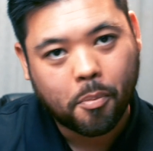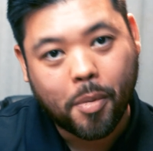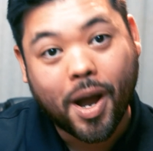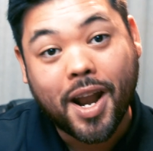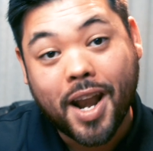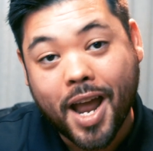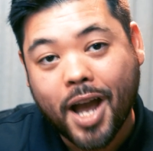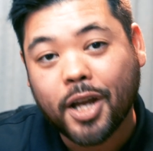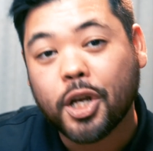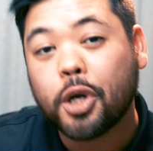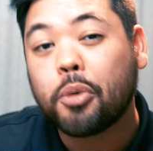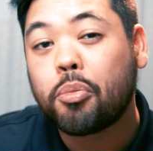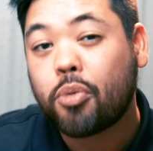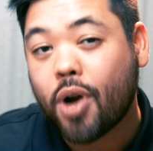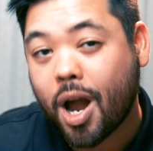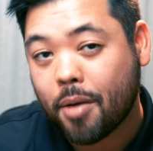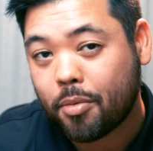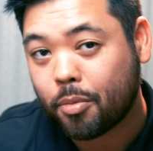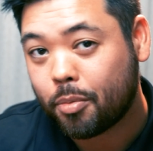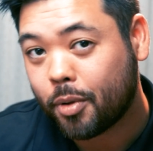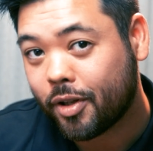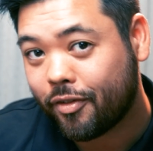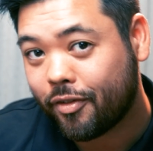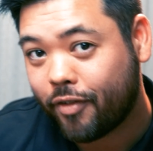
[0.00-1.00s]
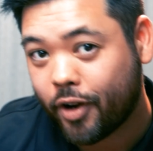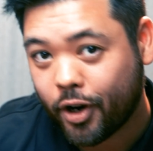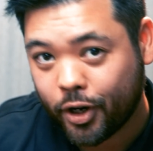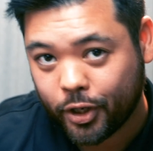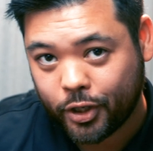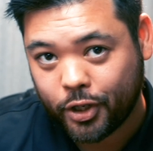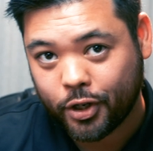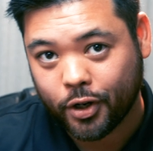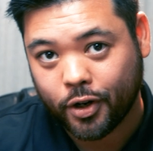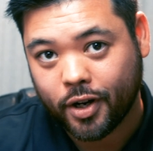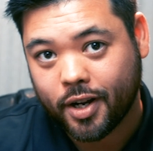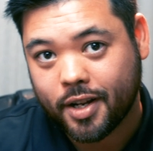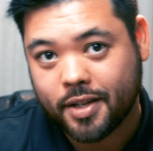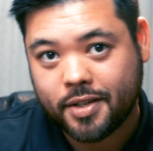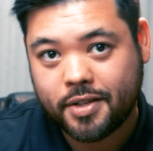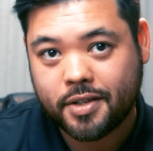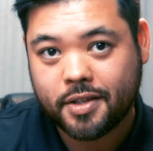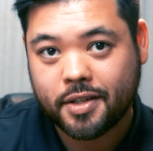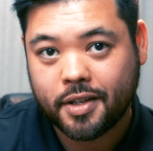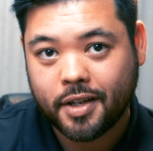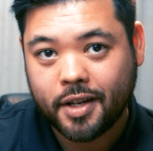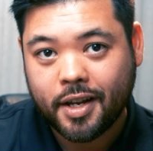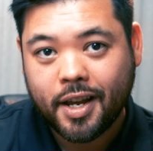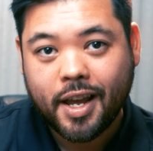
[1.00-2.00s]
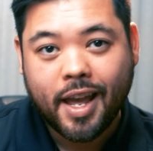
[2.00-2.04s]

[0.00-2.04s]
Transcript: By now you're probably very curious.